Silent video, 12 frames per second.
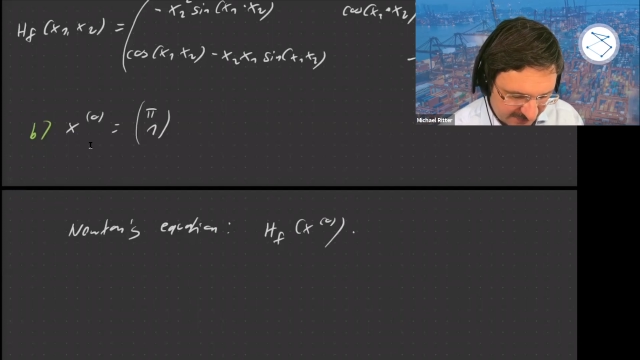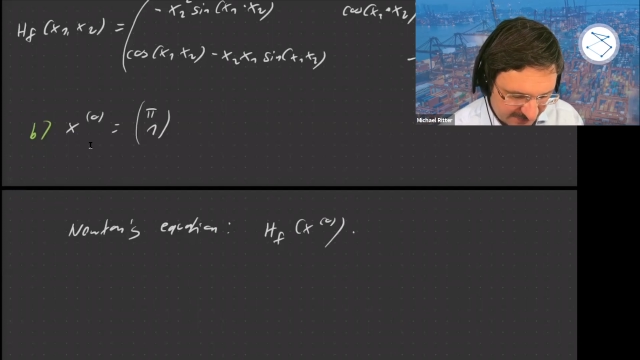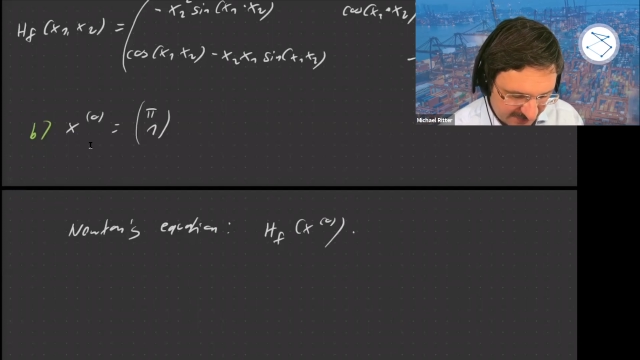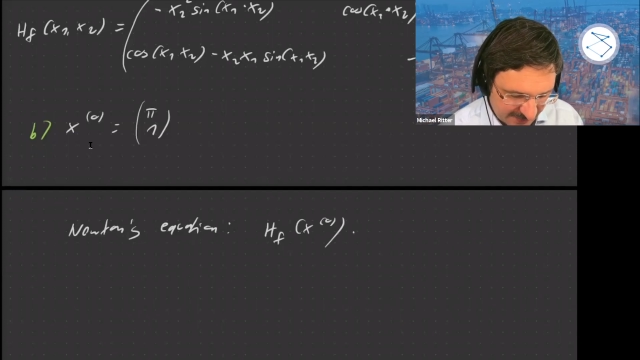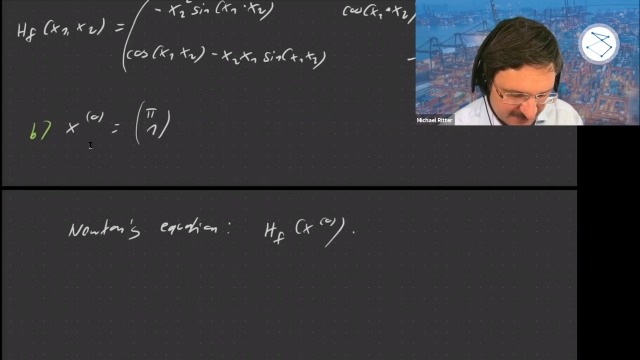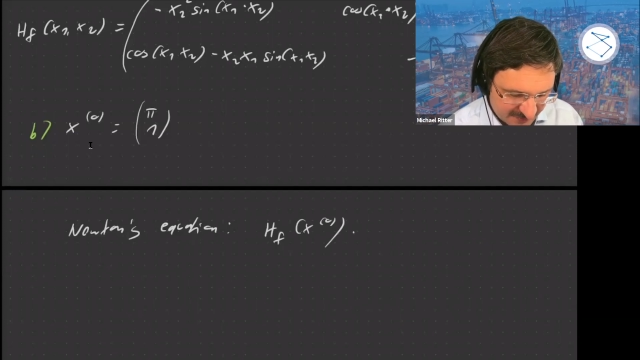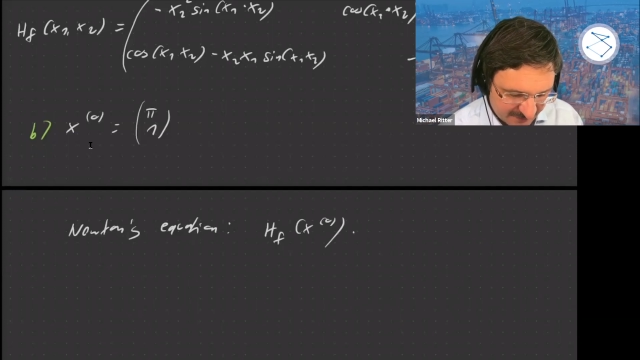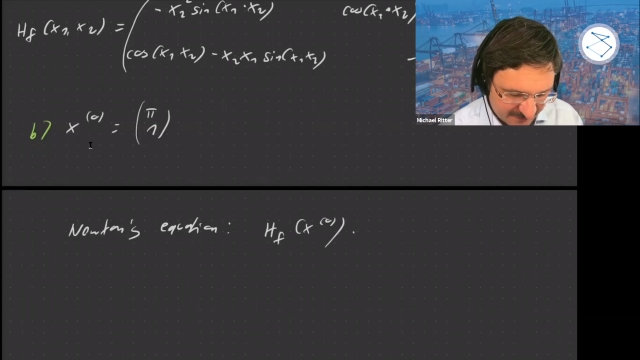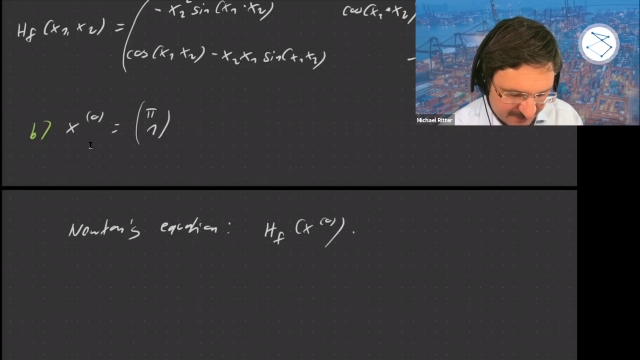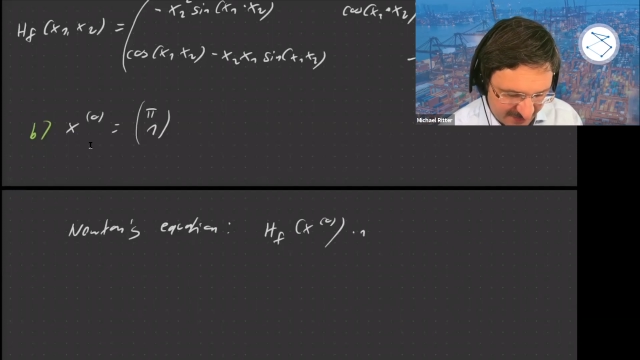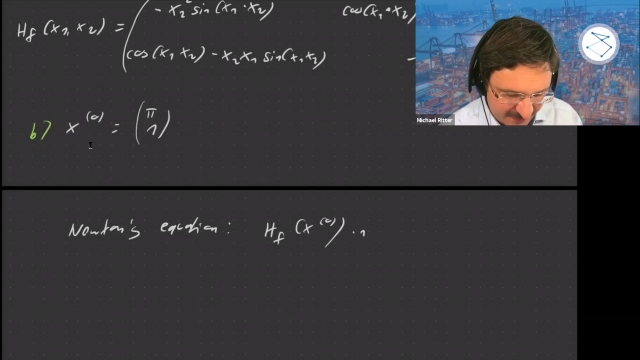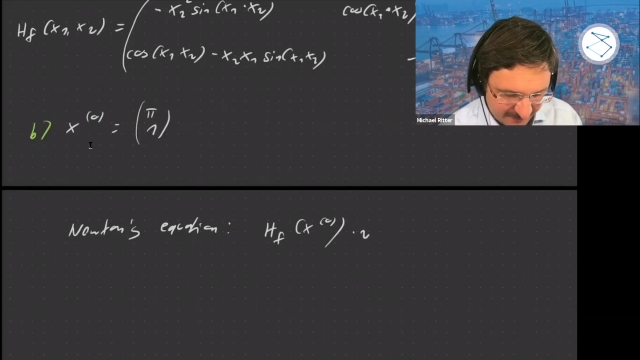times
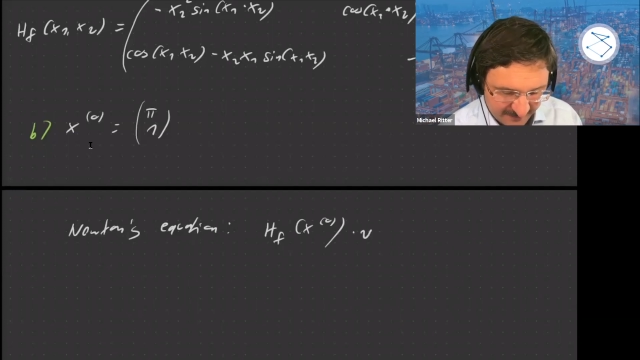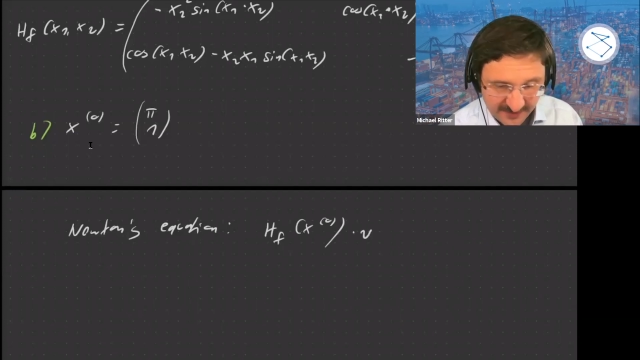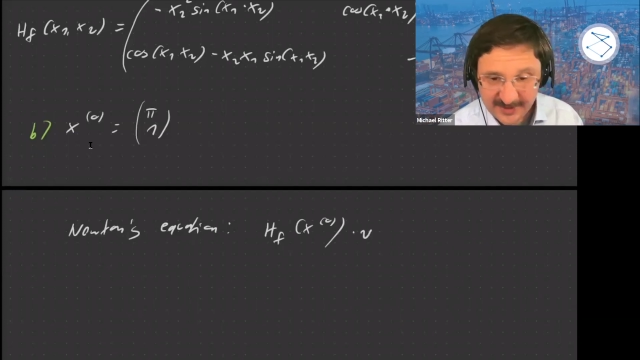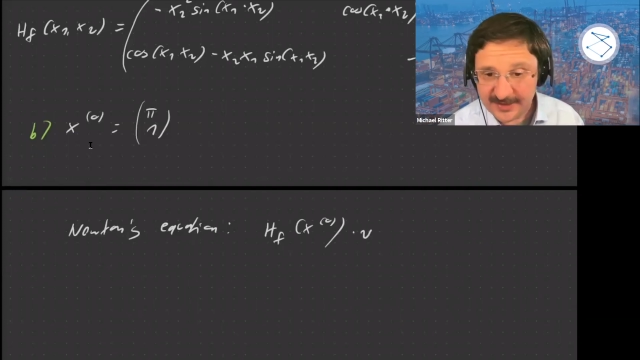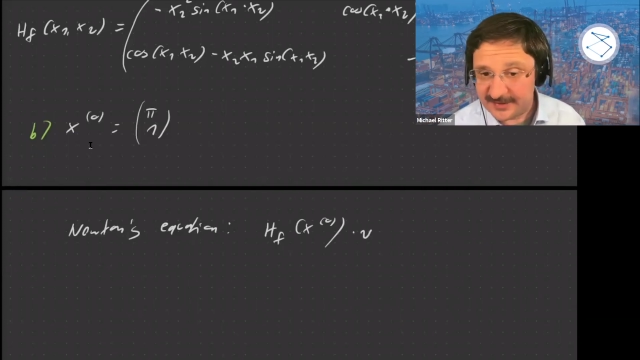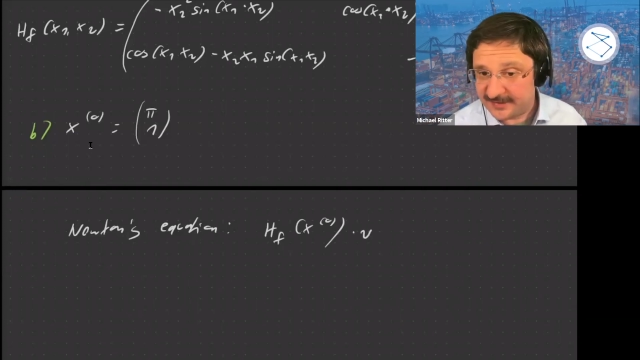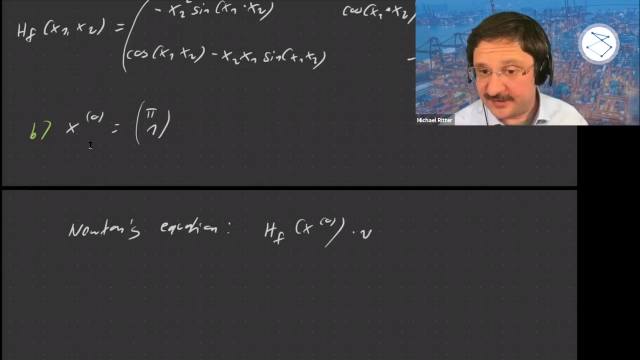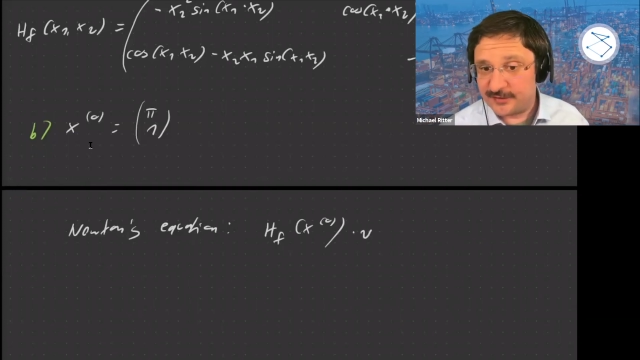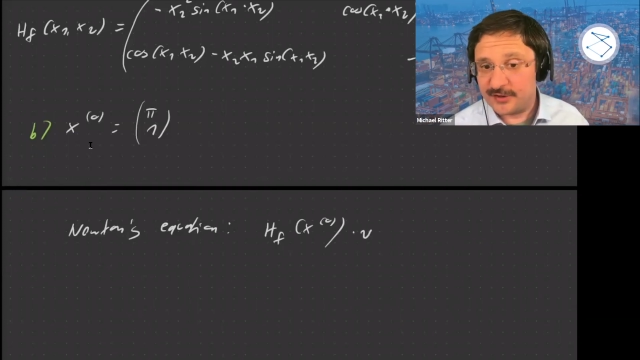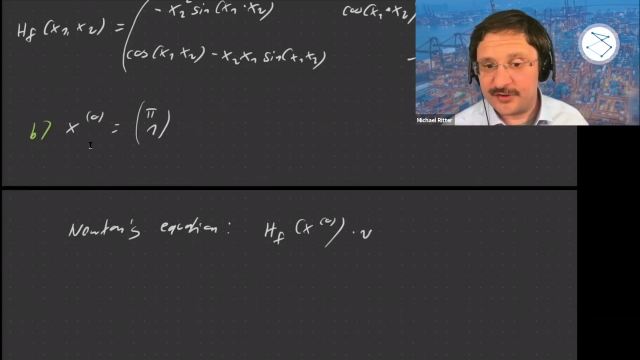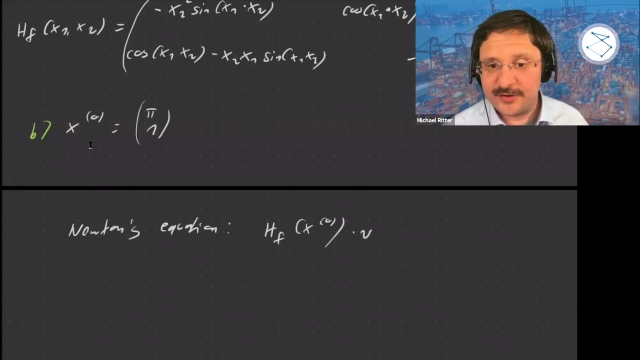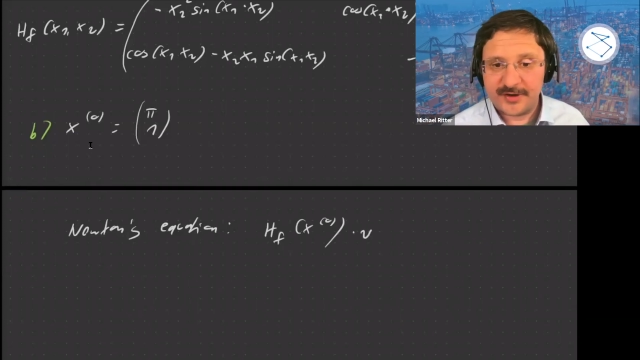v. V is the
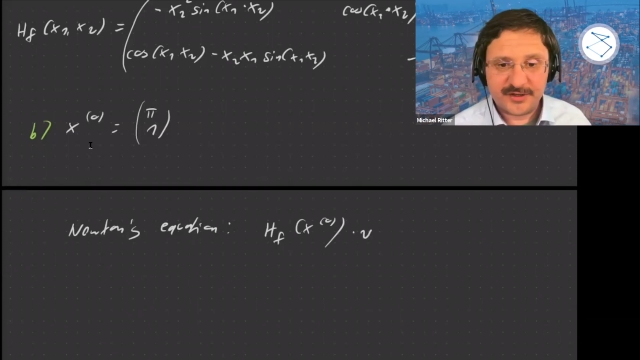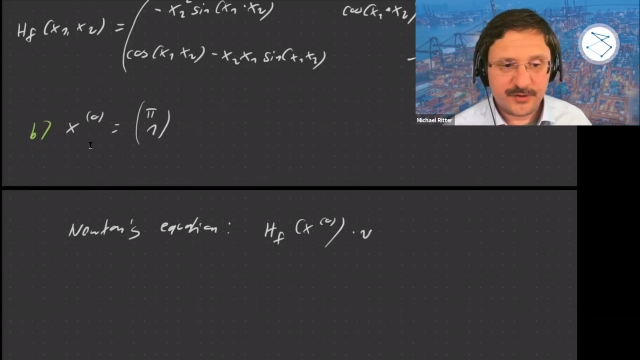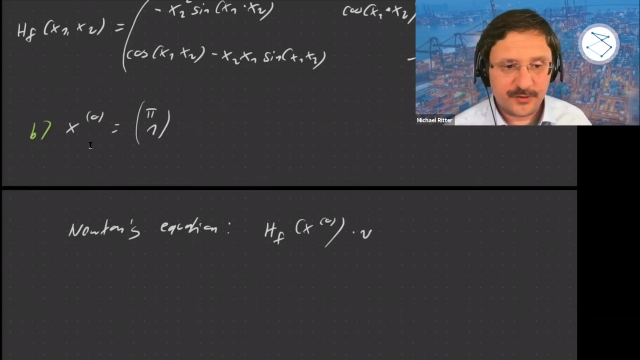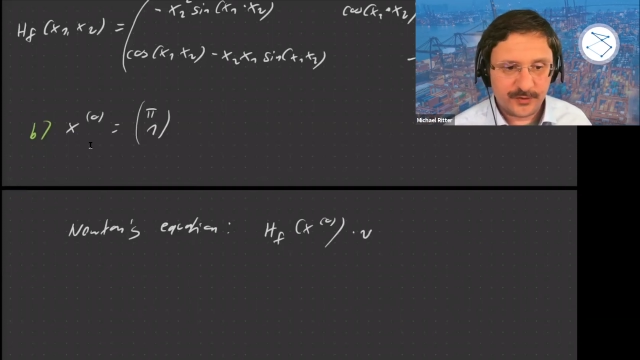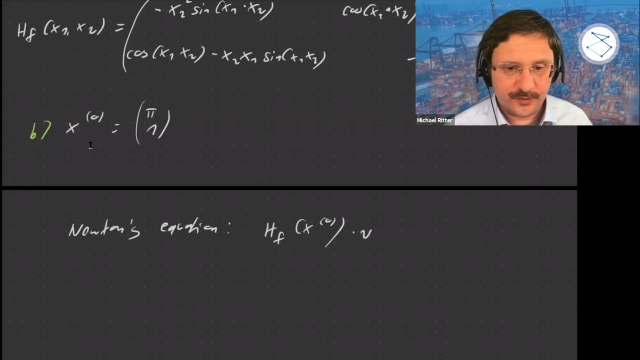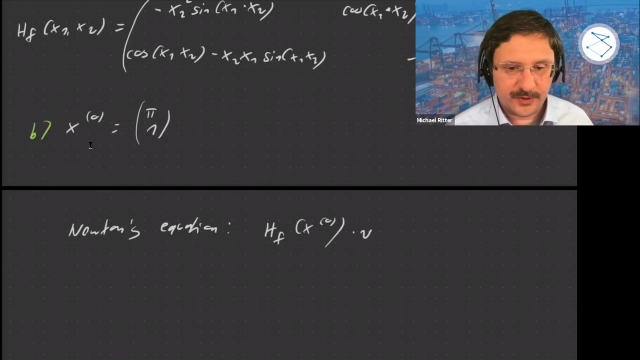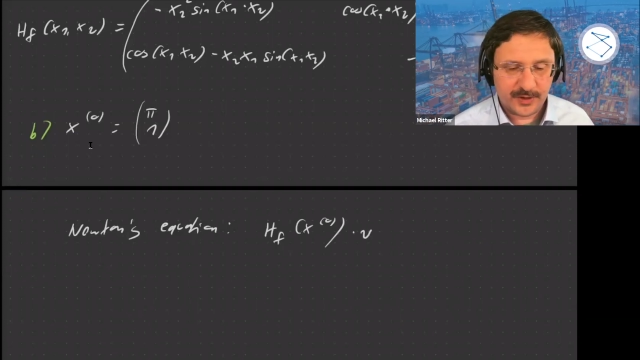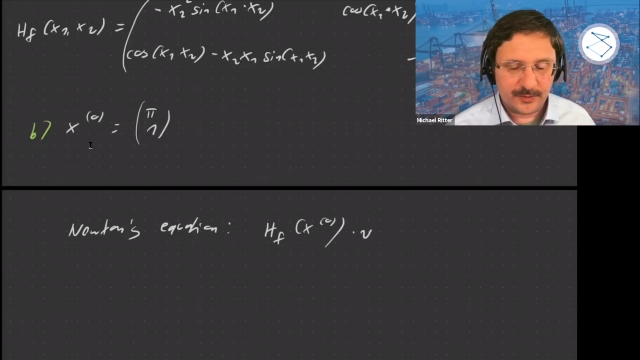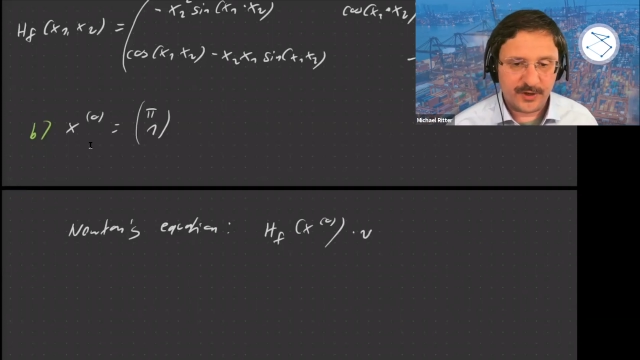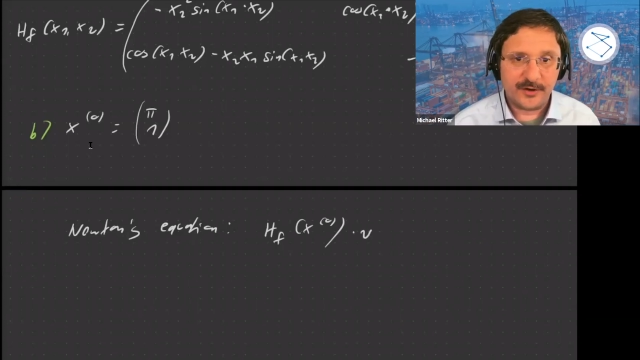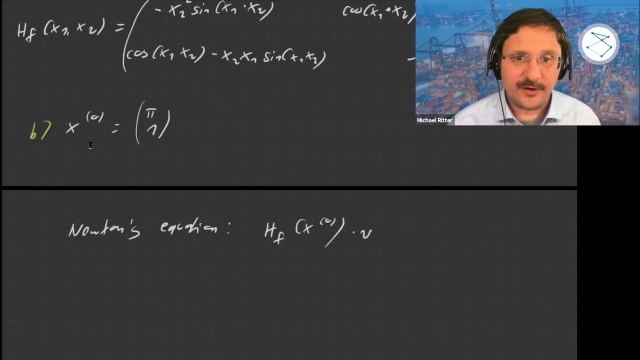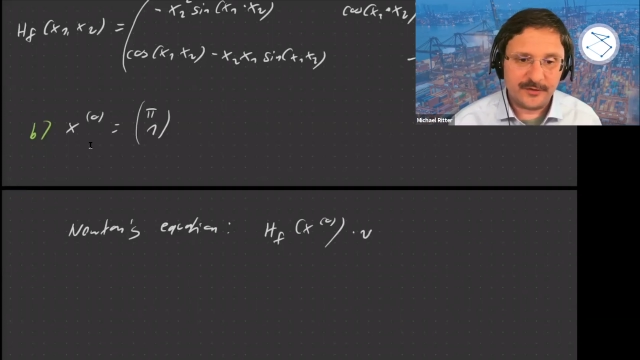search direction that
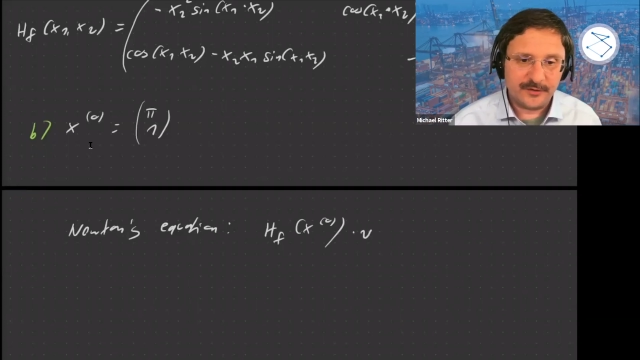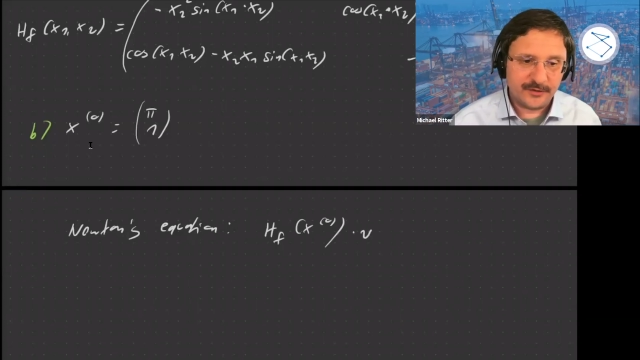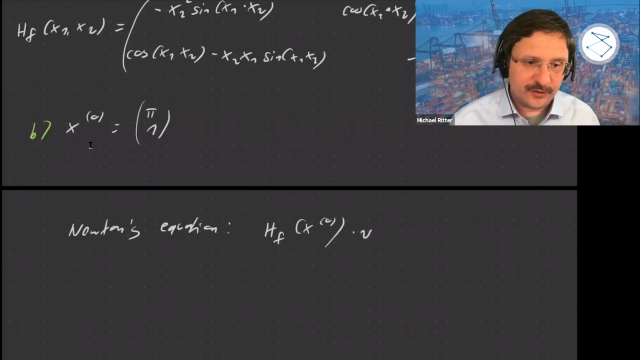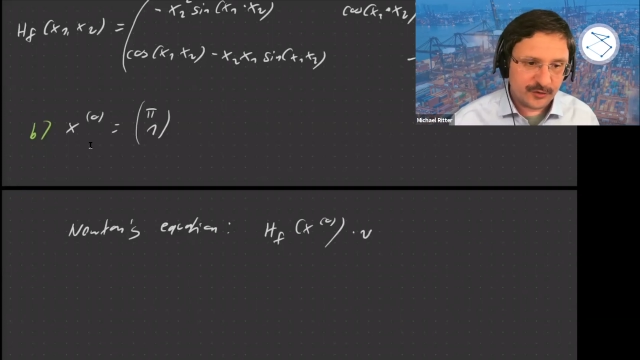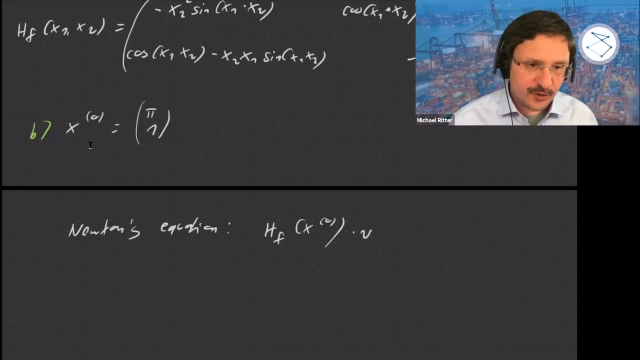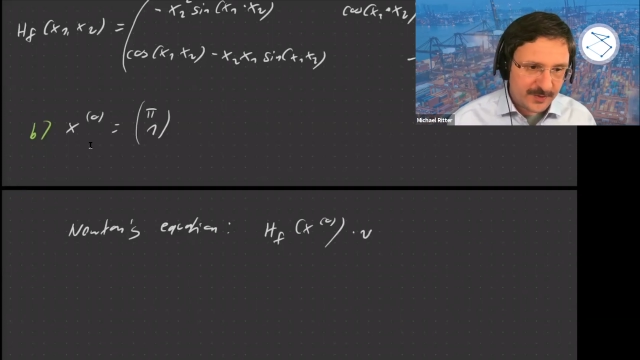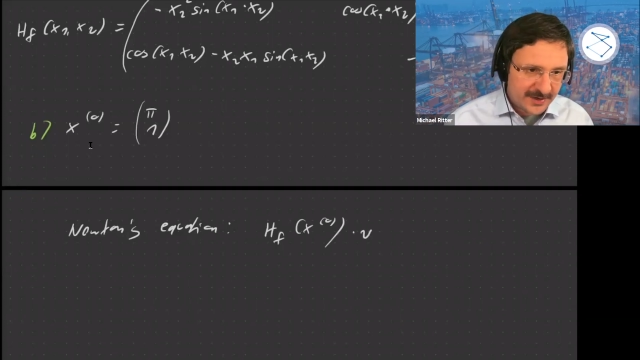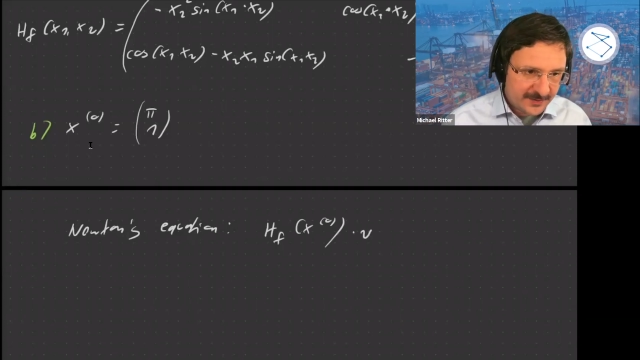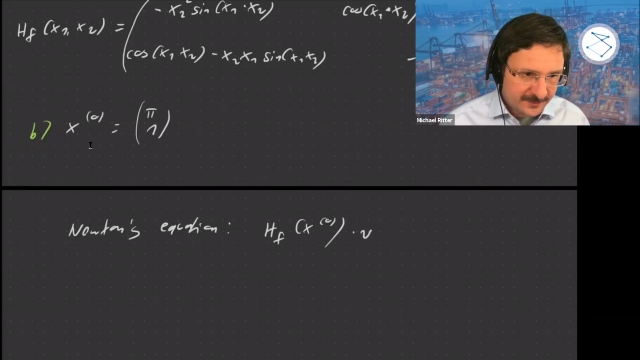we are going to determine.